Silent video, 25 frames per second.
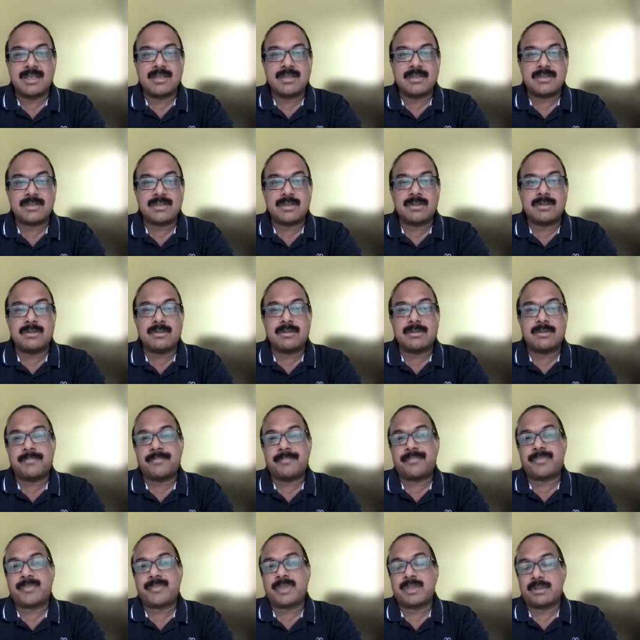
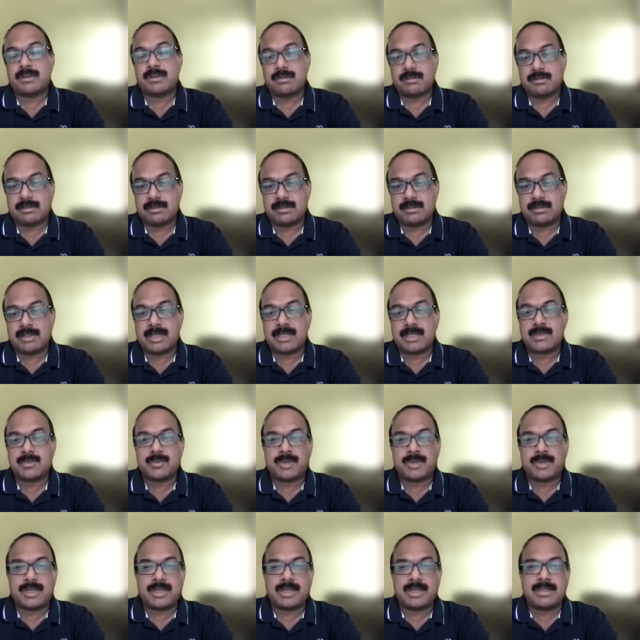So that's
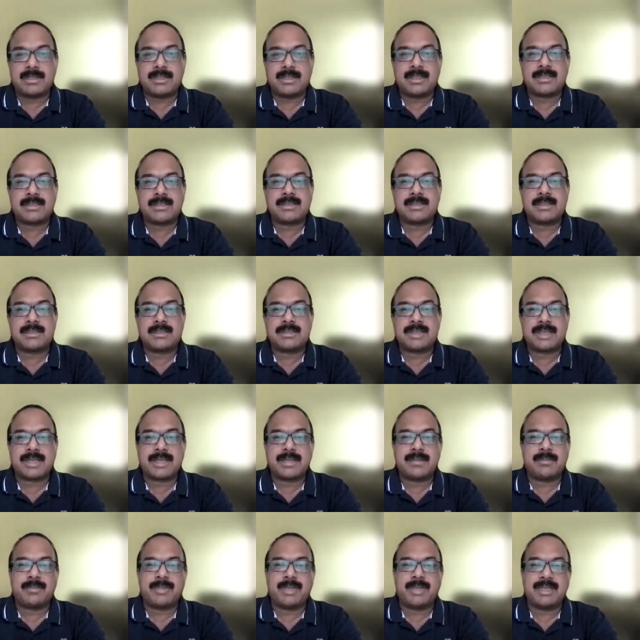one. The
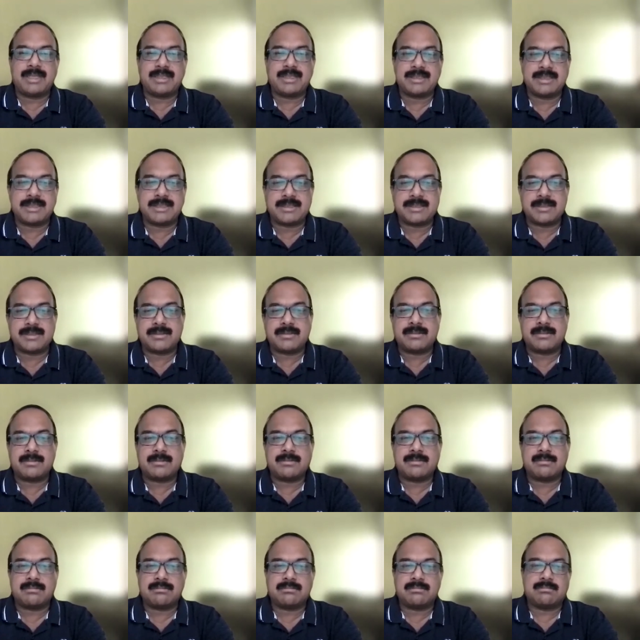second place is you
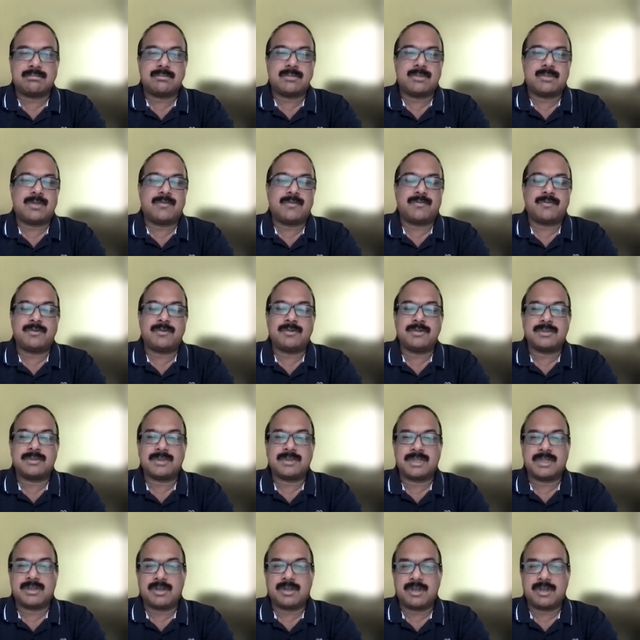know of course,
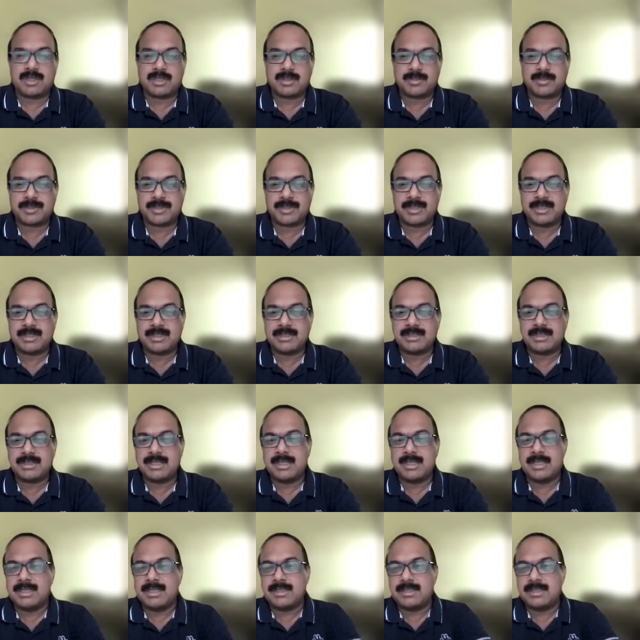in hospitals,
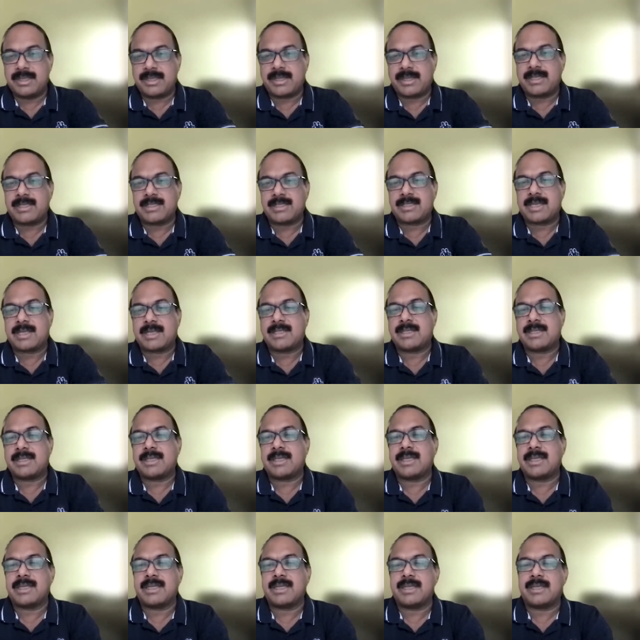they can start a
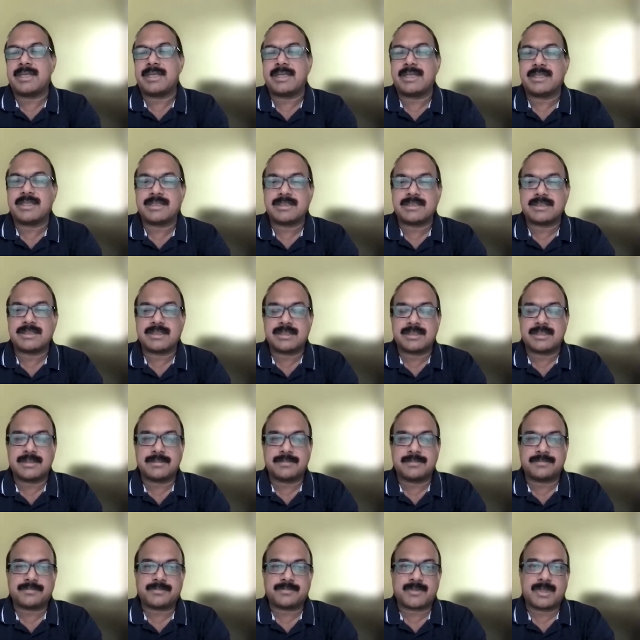career as a,
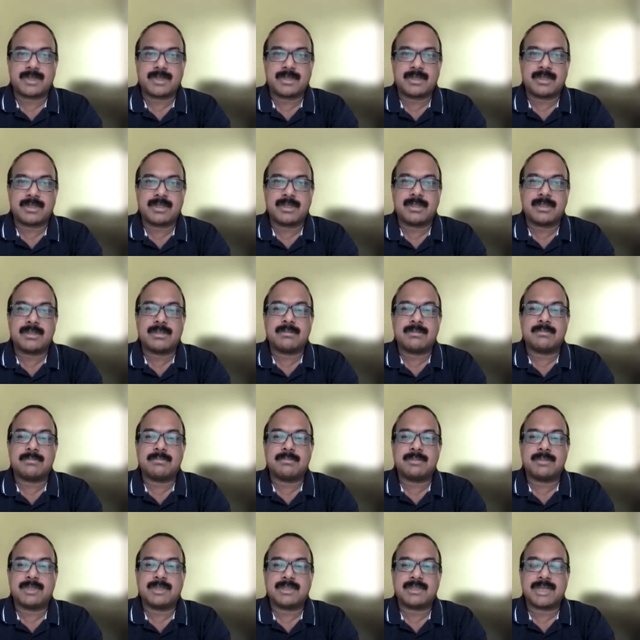a,
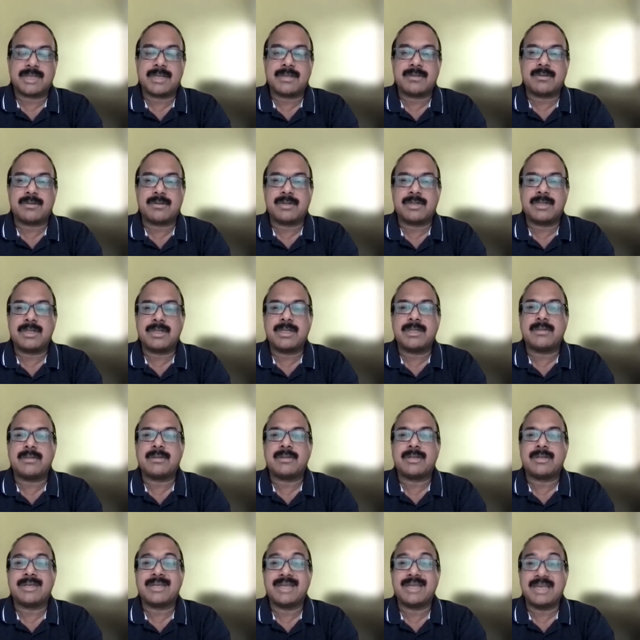a, site coordinator
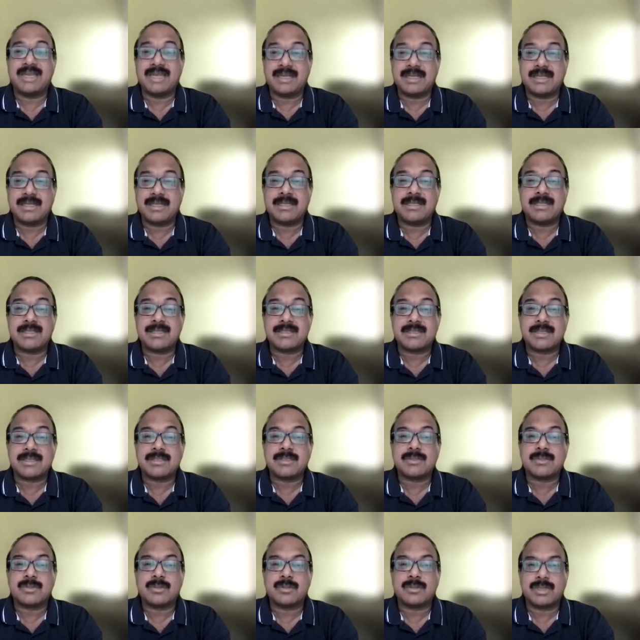or a clinical
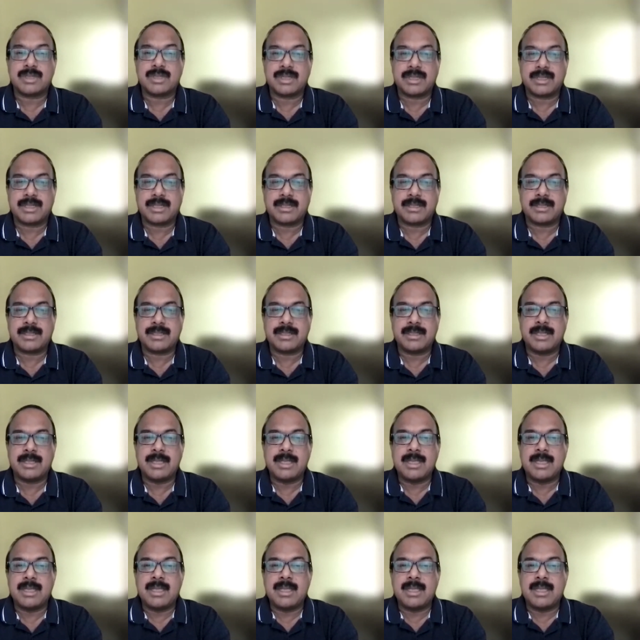research coordinator. Mm-hmm.